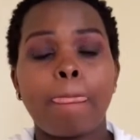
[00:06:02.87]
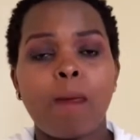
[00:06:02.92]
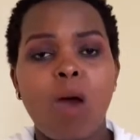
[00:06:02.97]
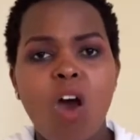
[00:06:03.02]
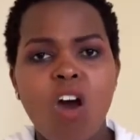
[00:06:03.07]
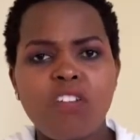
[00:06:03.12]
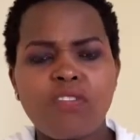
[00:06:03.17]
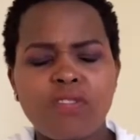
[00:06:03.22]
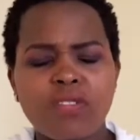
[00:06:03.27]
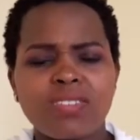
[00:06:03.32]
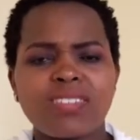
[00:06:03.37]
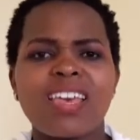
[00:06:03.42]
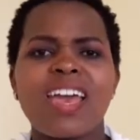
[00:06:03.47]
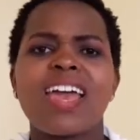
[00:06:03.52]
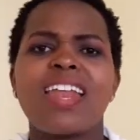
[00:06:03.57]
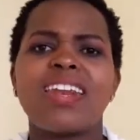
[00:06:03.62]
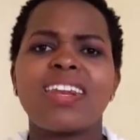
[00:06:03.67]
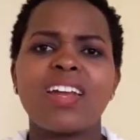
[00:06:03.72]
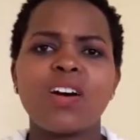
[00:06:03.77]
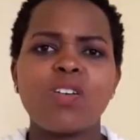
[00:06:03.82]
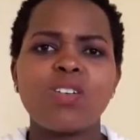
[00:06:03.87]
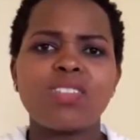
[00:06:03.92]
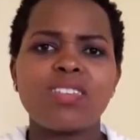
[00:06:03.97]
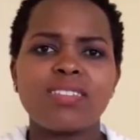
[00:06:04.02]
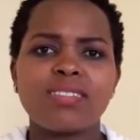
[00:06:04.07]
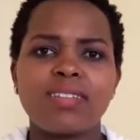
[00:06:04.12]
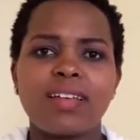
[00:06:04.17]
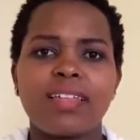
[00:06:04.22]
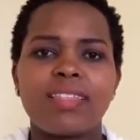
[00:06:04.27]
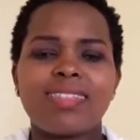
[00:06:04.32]
office. And now
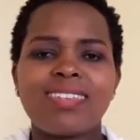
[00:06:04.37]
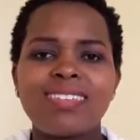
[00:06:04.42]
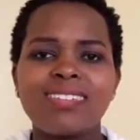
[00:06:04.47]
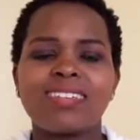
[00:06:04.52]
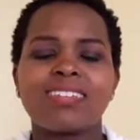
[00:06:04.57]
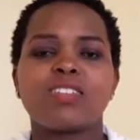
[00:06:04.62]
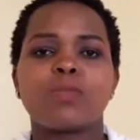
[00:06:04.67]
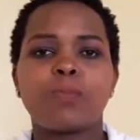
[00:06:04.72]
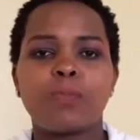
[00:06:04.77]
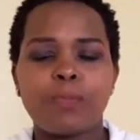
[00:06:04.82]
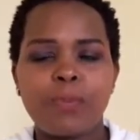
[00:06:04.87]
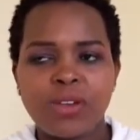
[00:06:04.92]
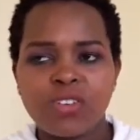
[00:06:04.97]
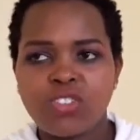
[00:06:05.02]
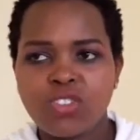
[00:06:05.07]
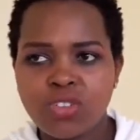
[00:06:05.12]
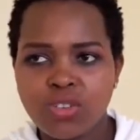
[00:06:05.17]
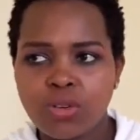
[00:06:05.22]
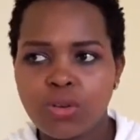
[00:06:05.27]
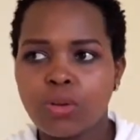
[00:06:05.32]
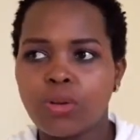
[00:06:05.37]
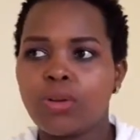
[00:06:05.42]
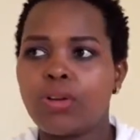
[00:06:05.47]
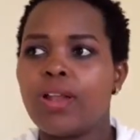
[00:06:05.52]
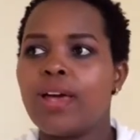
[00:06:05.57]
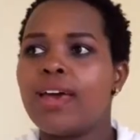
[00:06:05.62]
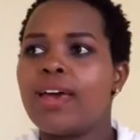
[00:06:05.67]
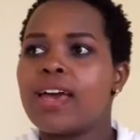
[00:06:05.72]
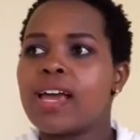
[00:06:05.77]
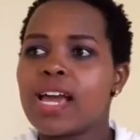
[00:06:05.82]
these are special
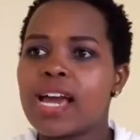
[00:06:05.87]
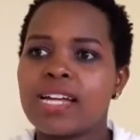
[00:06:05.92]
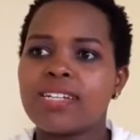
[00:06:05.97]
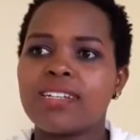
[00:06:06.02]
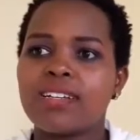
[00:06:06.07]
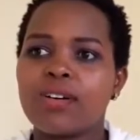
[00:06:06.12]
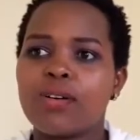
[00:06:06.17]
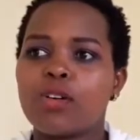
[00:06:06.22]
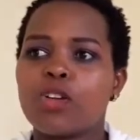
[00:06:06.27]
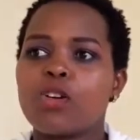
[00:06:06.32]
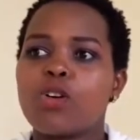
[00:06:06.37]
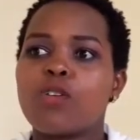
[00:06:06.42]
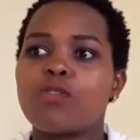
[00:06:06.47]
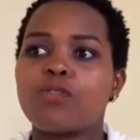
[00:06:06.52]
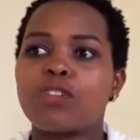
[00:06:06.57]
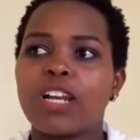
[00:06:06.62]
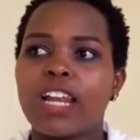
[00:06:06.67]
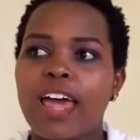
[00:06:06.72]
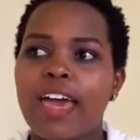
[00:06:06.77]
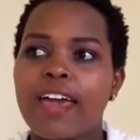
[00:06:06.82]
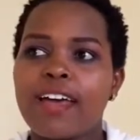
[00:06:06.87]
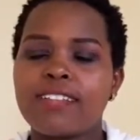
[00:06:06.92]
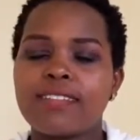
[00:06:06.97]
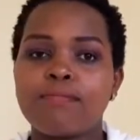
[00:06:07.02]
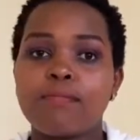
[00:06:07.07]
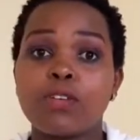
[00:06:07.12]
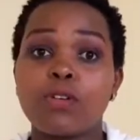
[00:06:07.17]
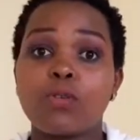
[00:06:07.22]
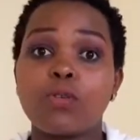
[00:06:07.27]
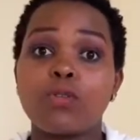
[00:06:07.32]
category of clients,
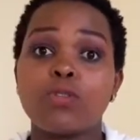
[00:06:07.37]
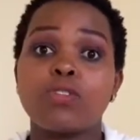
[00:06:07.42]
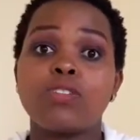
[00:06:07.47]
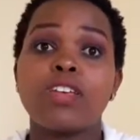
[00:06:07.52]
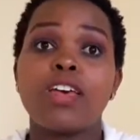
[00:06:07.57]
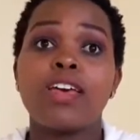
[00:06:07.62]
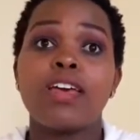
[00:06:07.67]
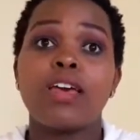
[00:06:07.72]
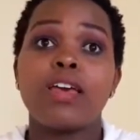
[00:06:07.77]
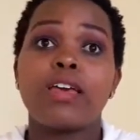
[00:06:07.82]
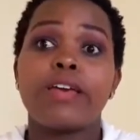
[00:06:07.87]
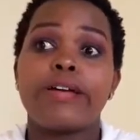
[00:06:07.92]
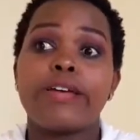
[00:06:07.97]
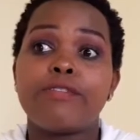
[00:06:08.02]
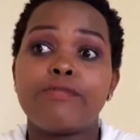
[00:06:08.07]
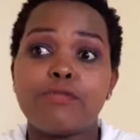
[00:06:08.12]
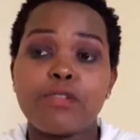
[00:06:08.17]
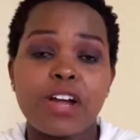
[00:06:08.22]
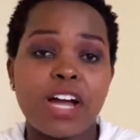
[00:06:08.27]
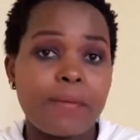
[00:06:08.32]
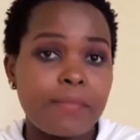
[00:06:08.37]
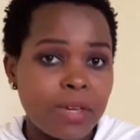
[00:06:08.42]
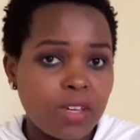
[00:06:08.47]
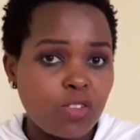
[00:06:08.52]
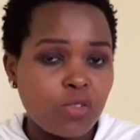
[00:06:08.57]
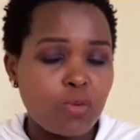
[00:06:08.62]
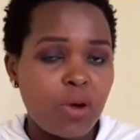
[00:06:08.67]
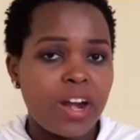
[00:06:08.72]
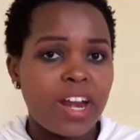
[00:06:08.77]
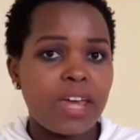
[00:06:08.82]
because if you're coming
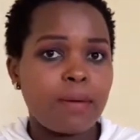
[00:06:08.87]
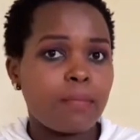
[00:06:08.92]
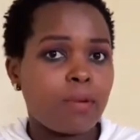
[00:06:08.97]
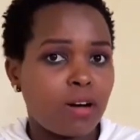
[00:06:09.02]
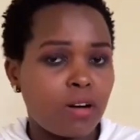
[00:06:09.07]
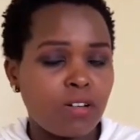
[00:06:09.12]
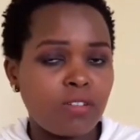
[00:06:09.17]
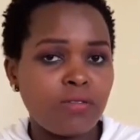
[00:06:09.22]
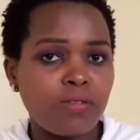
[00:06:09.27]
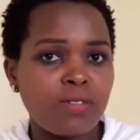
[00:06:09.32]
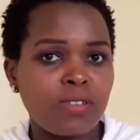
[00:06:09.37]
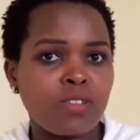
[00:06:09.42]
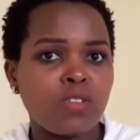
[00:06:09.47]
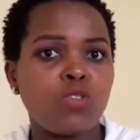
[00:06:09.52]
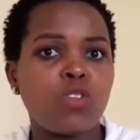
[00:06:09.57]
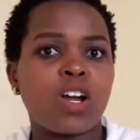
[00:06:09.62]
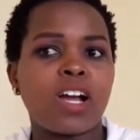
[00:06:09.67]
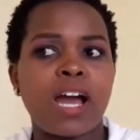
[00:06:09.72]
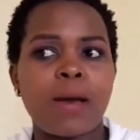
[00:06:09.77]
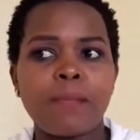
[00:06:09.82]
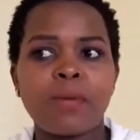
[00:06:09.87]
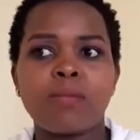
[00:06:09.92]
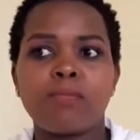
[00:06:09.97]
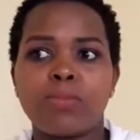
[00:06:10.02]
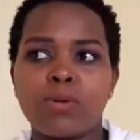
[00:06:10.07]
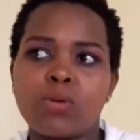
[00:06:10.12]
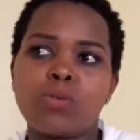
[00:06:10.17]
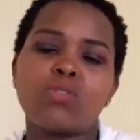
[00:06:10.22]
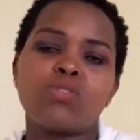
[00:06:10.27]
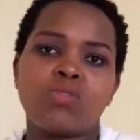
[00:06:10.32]
to a NEMA office, you're coming
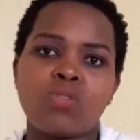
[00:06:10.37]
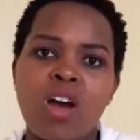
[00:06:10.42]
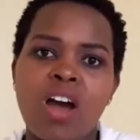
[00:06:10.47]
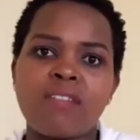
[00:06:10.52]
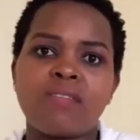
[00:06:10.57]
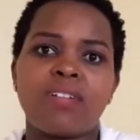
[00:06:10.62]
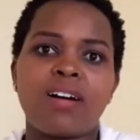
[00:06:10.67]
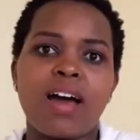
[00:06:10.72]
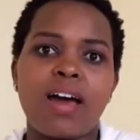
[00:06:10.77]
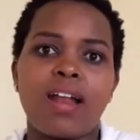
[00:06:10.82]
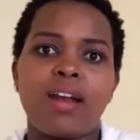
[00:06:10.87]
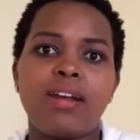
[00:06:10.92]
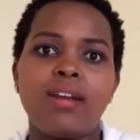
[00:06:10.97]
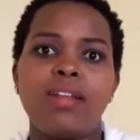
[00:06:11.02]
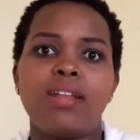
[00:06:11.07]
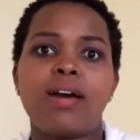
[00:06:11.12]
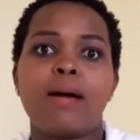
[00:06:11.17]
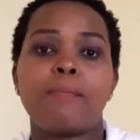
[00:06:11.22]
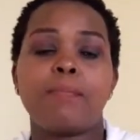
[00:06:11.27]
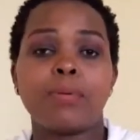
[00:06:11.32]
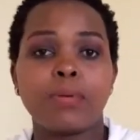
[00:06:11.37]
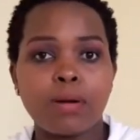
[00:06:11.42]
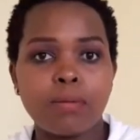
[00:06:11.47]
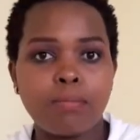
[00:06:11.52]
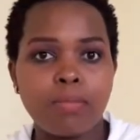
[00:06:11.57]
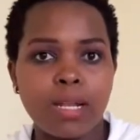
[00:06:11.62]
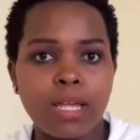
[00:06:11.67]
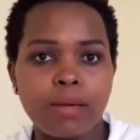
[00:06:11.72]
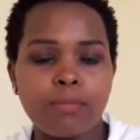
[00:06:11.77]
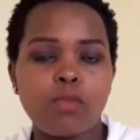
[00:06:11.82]
because you have a
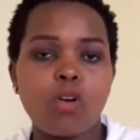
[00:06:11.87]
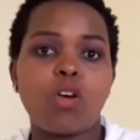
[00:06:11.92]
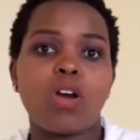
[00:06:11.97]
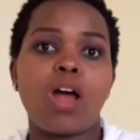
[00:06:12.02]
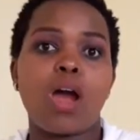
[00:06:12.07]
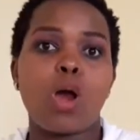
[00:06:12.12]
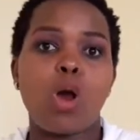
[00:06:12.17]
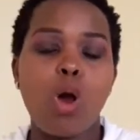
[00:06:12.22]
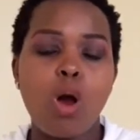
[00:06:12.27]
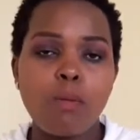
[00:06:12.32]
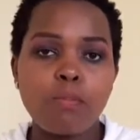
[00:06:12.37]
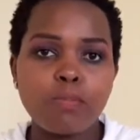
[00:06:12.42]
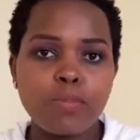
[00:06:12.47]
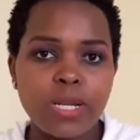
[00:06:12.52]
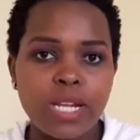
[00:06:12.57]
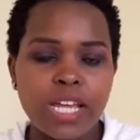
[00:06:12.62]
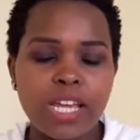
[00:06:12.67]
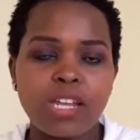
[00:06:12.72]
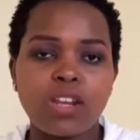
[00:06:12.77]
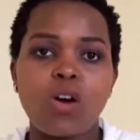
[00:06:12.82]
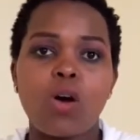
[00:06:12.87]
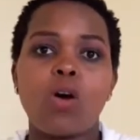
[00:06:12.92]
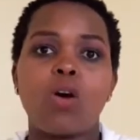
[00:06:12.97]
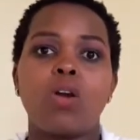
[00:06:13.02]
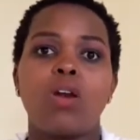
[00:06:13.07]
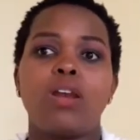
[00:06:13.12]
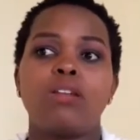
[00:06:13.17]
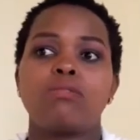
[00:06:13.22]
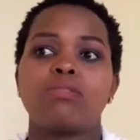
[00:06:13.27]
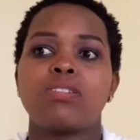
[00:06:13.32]
problem or a complaint
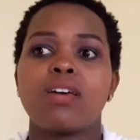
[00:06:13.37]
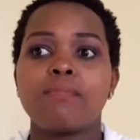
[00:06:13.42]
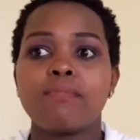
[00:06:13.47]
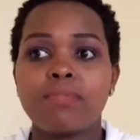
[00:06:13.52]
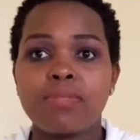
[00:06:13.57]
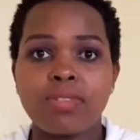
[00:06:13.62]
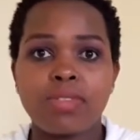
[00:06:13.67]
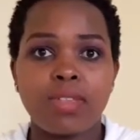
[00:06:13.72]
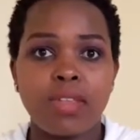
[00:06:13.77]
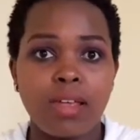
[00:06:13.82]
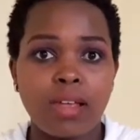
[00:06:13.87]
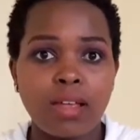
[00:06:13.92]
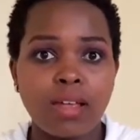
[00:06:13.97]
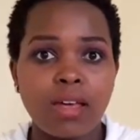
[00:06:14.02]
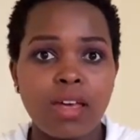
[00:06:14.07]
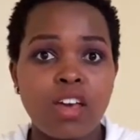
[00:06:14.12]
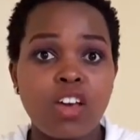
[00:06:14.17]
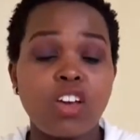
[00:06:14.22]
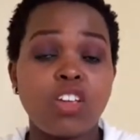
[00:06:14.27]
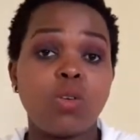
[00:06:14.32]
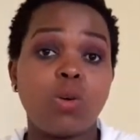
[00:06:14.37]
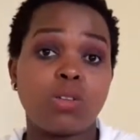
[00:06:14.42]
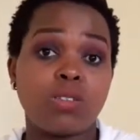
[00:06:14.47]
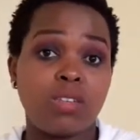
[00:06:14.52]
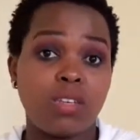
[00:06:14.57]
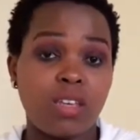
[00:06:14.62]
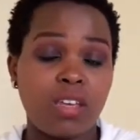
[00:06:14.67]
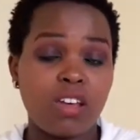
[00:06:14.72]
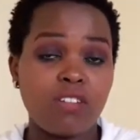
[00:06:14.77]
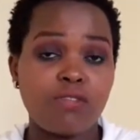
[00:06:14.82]
or something. You're
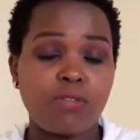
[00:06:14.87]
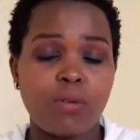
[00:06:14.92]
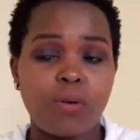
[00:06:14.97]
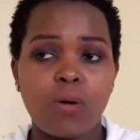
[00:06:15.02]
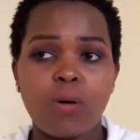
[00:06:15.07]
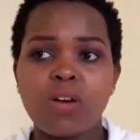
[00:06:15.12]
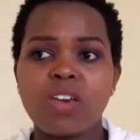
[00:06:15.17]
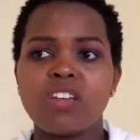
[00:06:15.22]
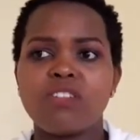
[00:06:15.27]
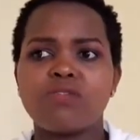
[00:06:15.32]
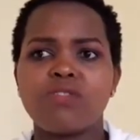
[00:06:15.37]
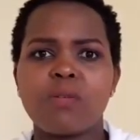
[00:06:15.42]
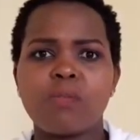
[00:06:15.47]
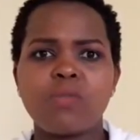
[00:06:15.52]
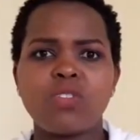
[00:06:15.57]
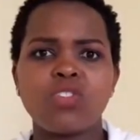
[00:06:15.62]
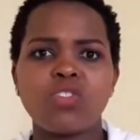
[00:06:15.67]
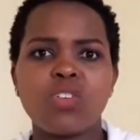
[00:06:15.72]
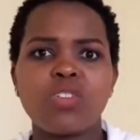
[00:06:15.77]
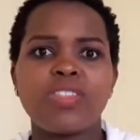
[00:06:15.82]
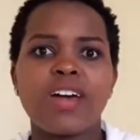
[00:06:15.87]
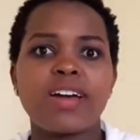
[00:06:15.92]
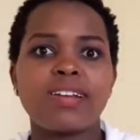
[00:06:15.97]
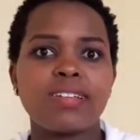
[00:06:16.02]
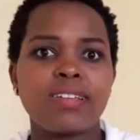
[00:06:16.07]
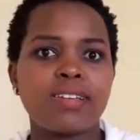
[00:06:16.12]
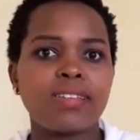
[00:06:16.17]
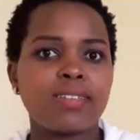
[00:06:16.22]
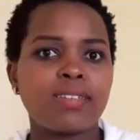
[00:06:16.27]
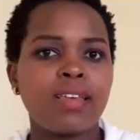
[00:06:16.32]
seeking for information
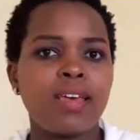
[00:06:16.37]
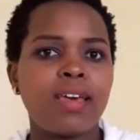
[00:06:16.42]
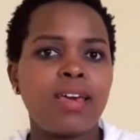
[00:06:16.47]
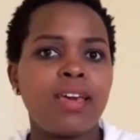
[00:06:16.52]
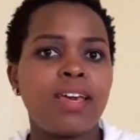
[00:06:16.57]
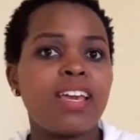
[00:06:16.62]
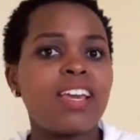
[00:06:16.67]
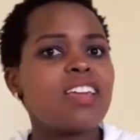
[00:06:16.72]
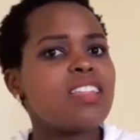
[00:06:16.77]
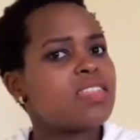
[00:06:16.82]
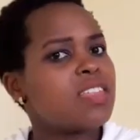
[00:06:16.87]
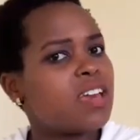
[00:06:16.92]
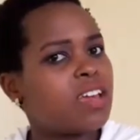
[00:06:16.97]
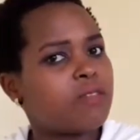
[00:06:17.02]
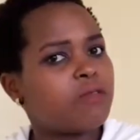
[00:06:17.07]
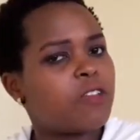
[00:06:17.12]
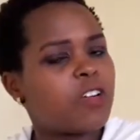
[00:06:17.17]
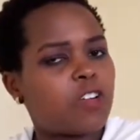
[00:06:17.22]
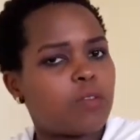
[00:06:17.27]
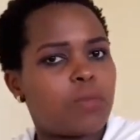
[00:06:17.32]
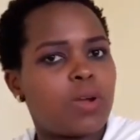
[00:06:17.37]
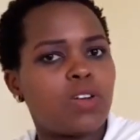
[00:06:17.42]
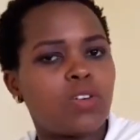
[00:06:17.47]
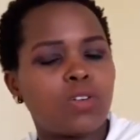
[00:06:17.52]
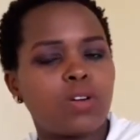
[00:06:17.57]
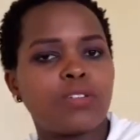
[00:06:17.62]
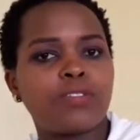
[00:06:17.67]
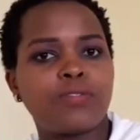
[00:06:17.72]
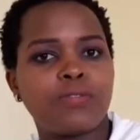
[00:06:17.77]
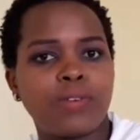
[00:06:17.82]
that is in the
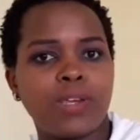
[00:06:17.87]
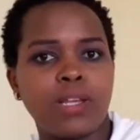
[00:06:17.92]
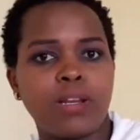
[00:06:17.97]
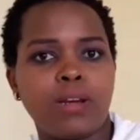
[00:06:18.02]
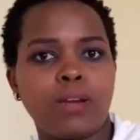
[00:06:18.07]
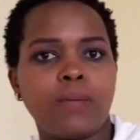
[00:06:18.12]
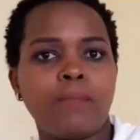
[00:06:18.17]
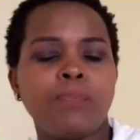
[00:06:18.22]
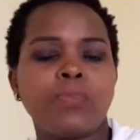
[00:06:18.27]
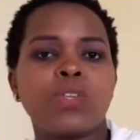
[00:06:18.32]
environmental field.